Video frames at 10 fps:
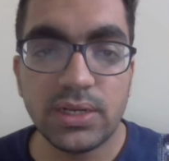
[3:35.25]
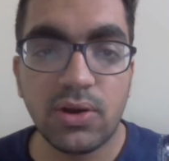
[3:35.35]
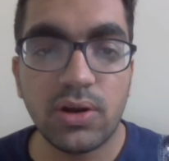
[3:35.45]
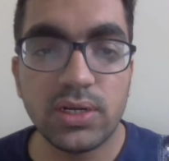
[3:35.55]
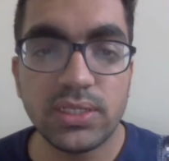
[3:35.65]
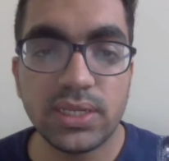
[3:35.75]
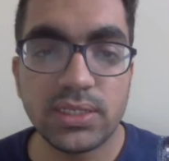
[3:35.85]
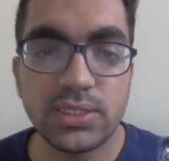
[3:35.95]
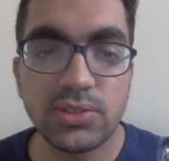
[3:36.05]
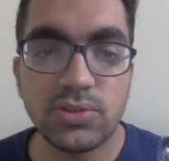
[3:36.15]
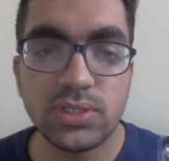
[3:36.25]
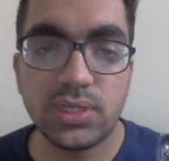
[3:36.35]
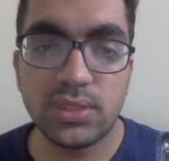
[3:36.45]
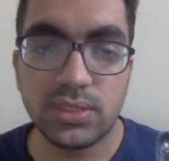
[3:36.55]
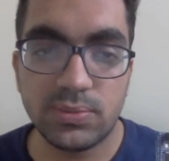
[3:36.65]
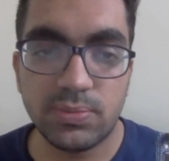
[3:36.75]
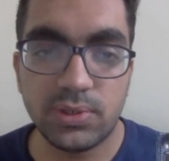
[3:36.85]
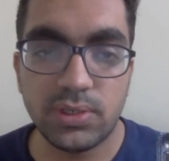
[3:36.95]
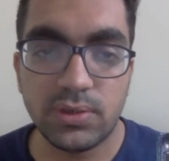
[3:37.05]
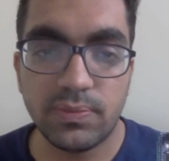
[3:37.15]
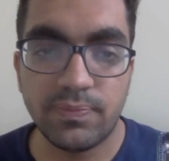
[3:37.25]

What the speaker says: halt its execution at this point.